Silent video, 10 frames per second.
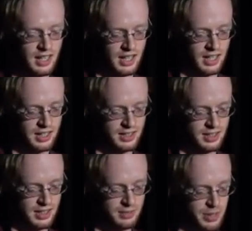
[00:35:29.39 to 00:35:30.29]
And
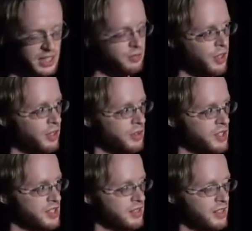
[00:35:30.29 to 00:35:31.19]
uh, by default, it will just